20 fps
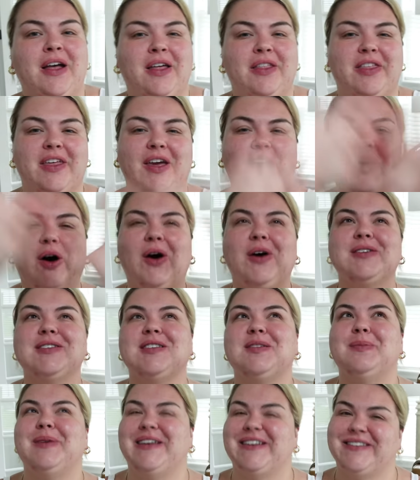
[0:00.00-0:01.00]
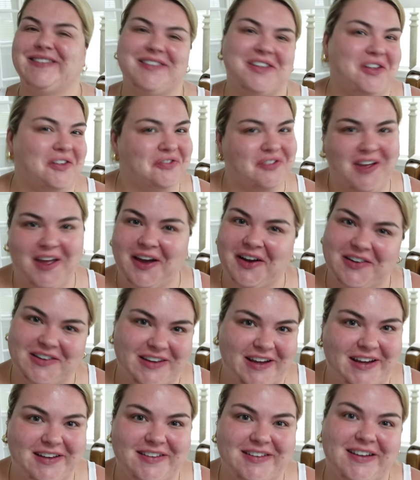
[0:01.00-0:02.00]
the ultimate self-care
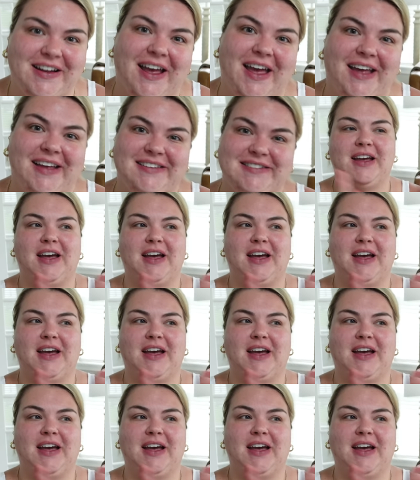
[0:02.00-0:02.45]
day today.